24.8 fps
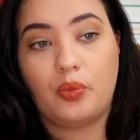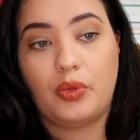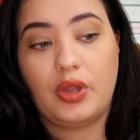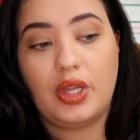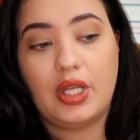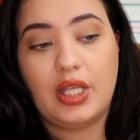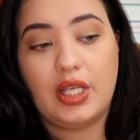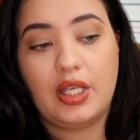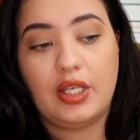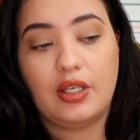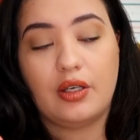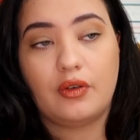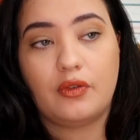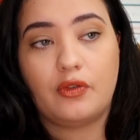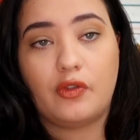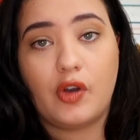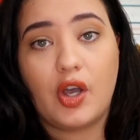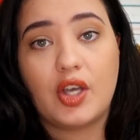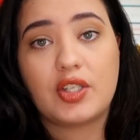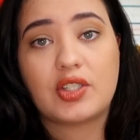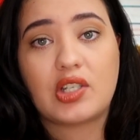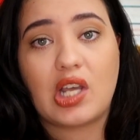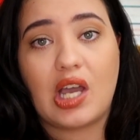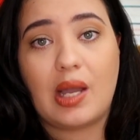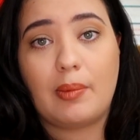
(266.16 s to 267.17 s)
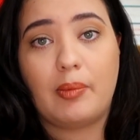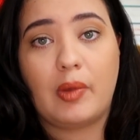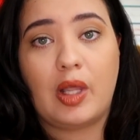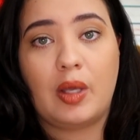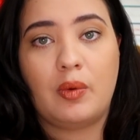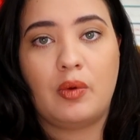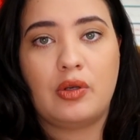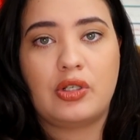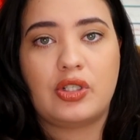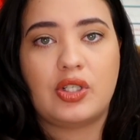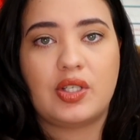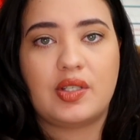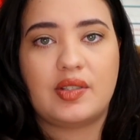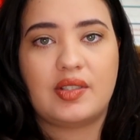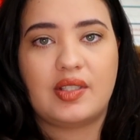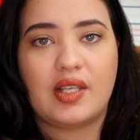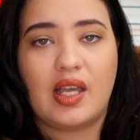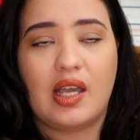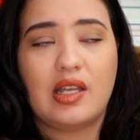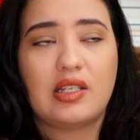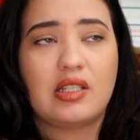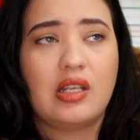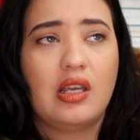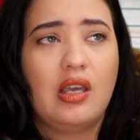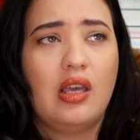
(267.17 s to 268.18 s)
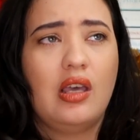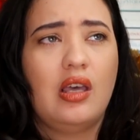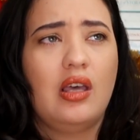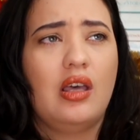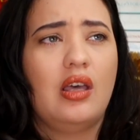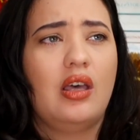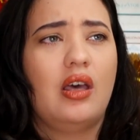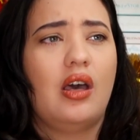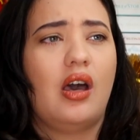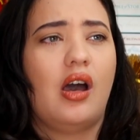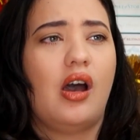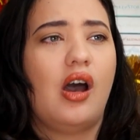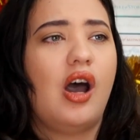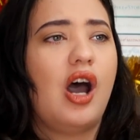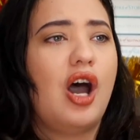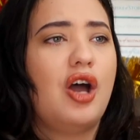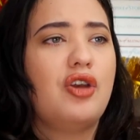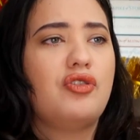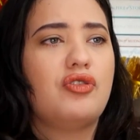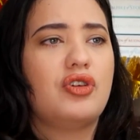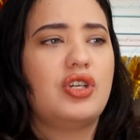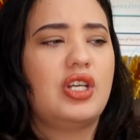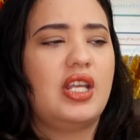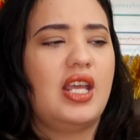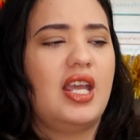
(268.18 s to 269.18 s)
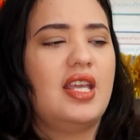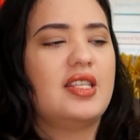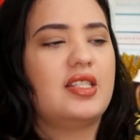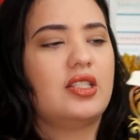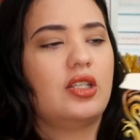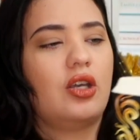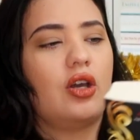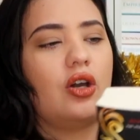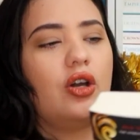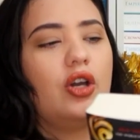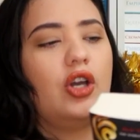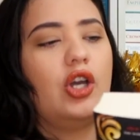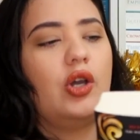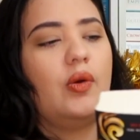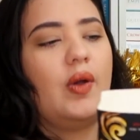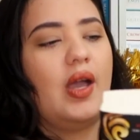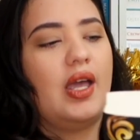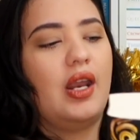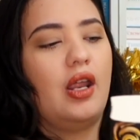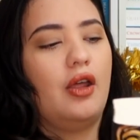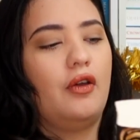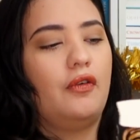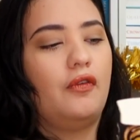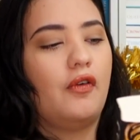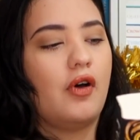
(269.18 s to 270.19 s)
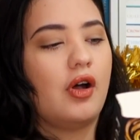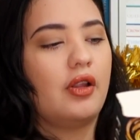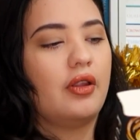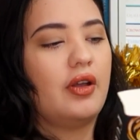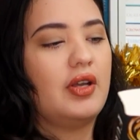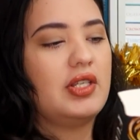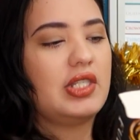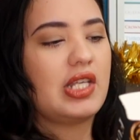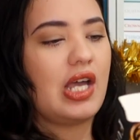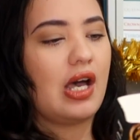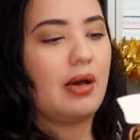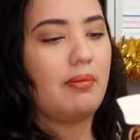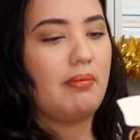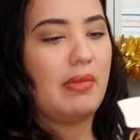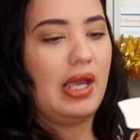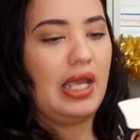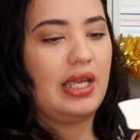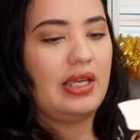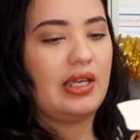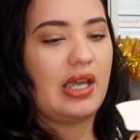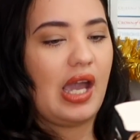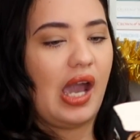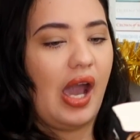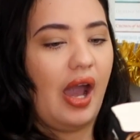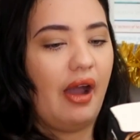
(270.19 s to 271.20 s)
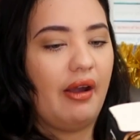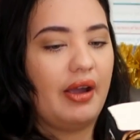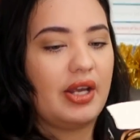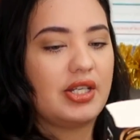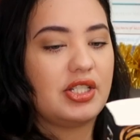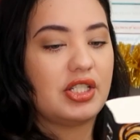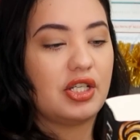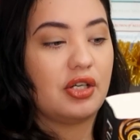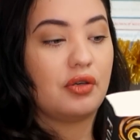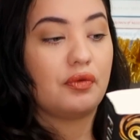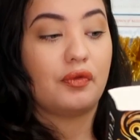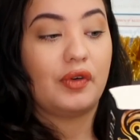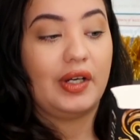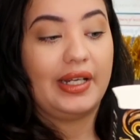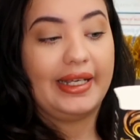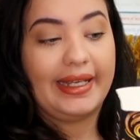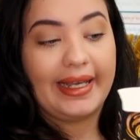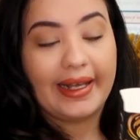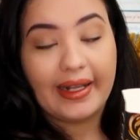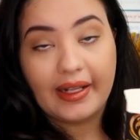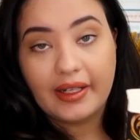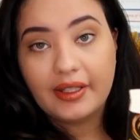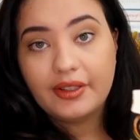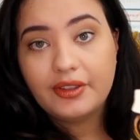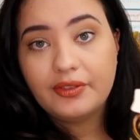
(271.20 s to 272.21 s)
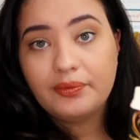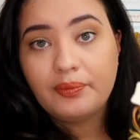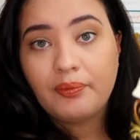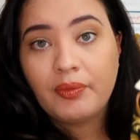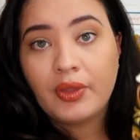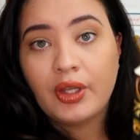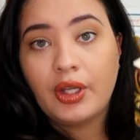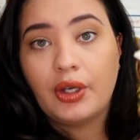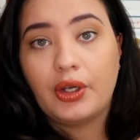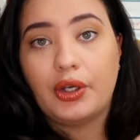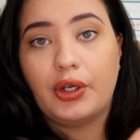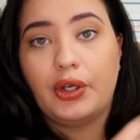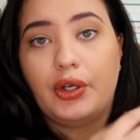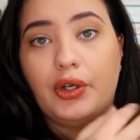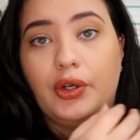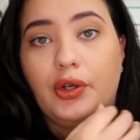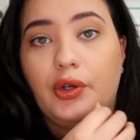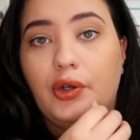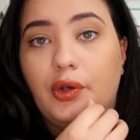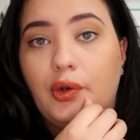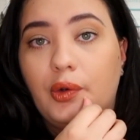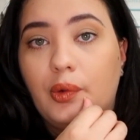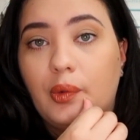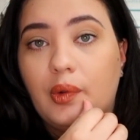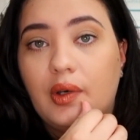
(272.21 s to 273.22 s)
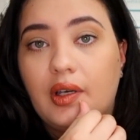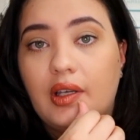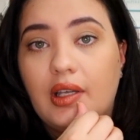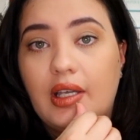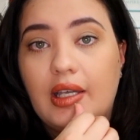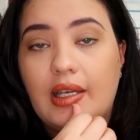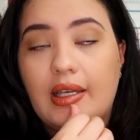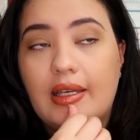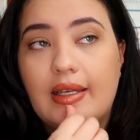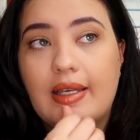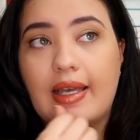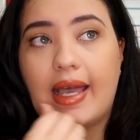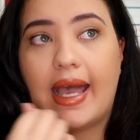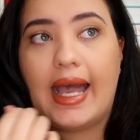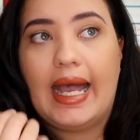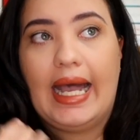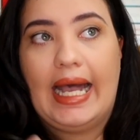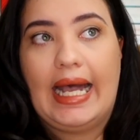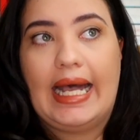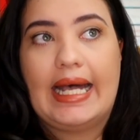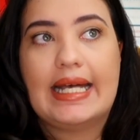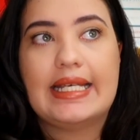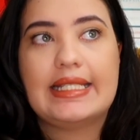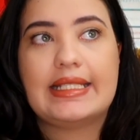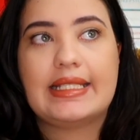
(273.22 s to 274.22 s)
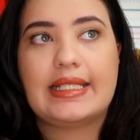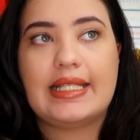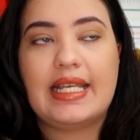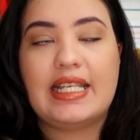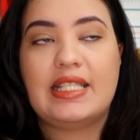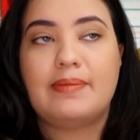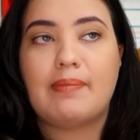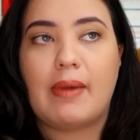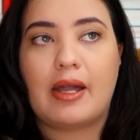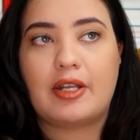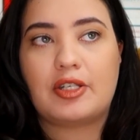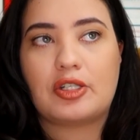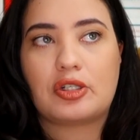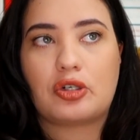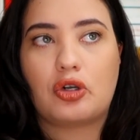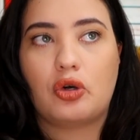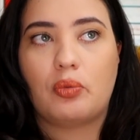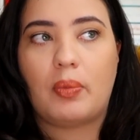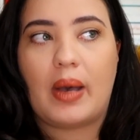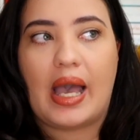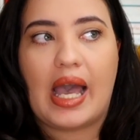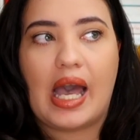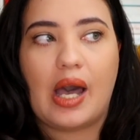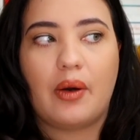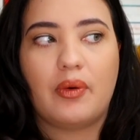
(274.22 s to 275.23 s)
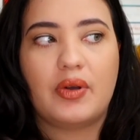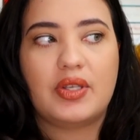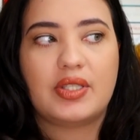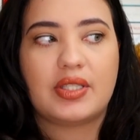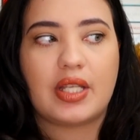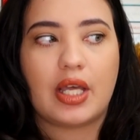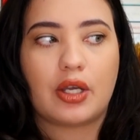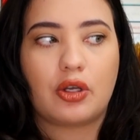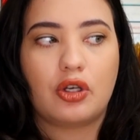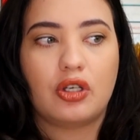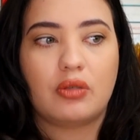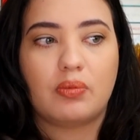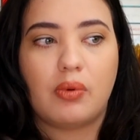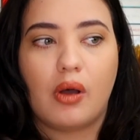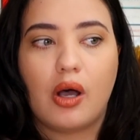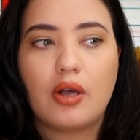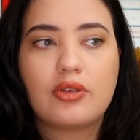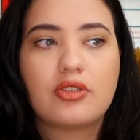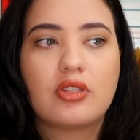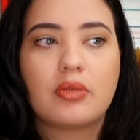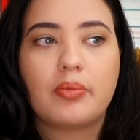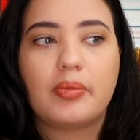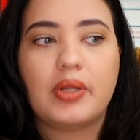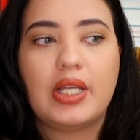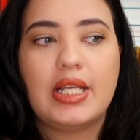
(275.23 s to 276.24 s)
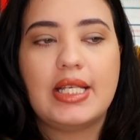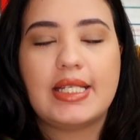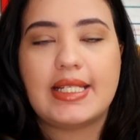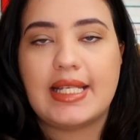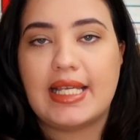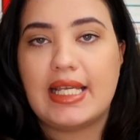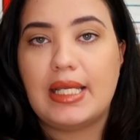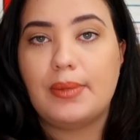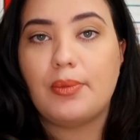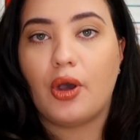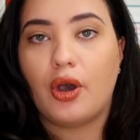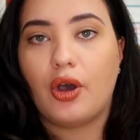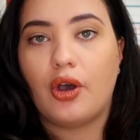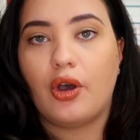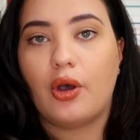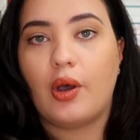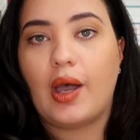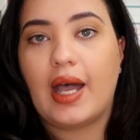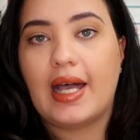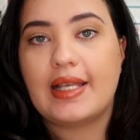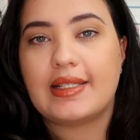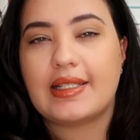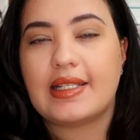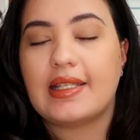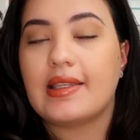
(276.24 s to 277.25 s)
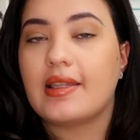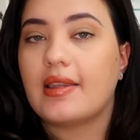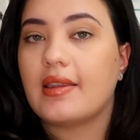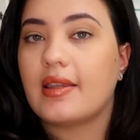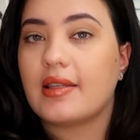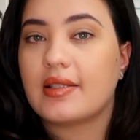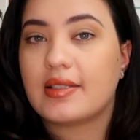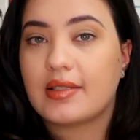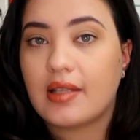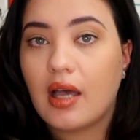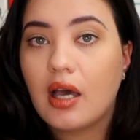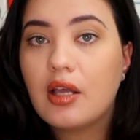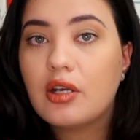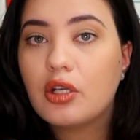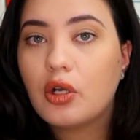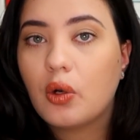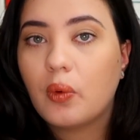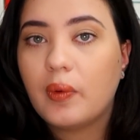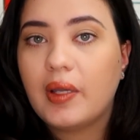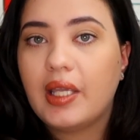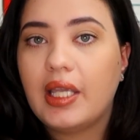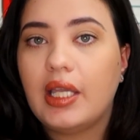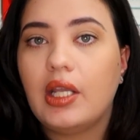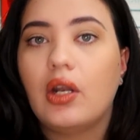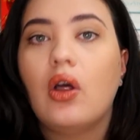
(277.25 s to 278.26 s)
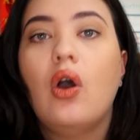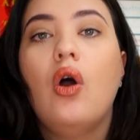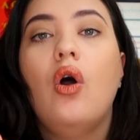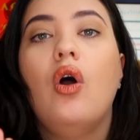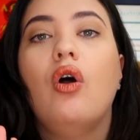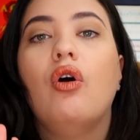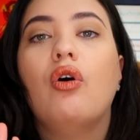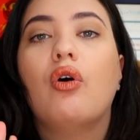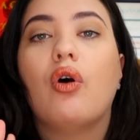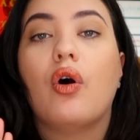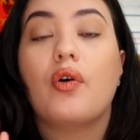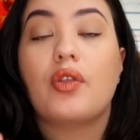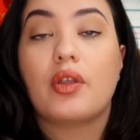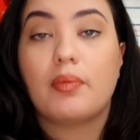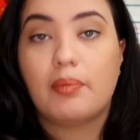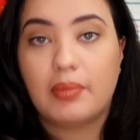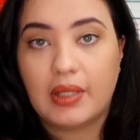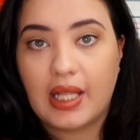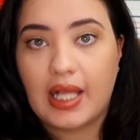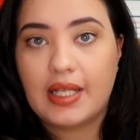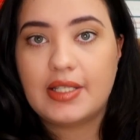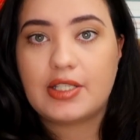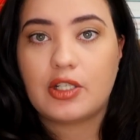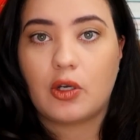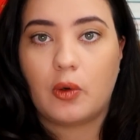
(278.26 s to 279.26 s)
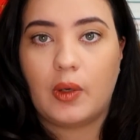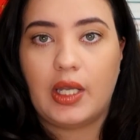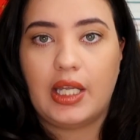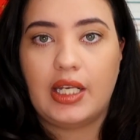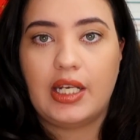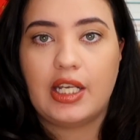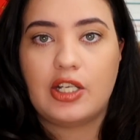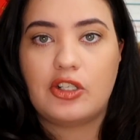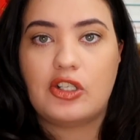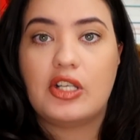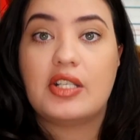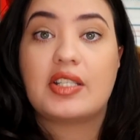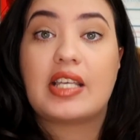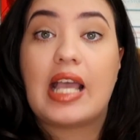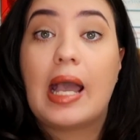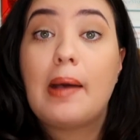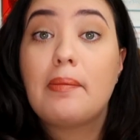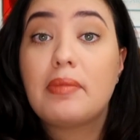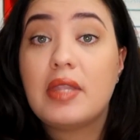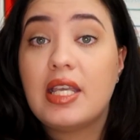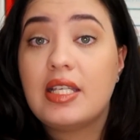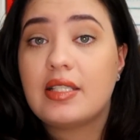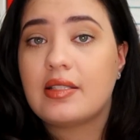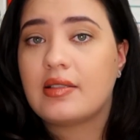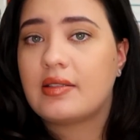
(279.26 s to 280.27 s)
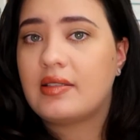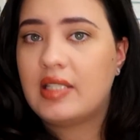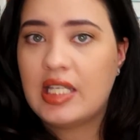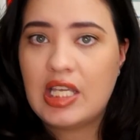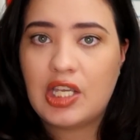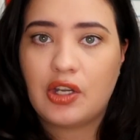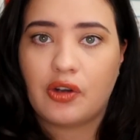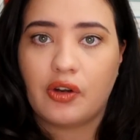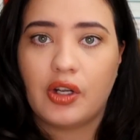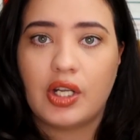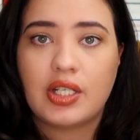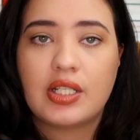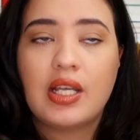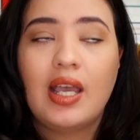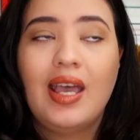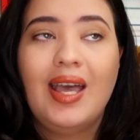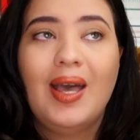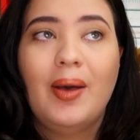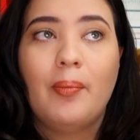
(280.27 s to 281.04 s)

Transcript: the first timeline, which is set 100 years ago, and it follows our main character Riel, who has these magical powers that could possibly deem her as either the Sun Queen or the Blood Queen, and she's kept these a secret.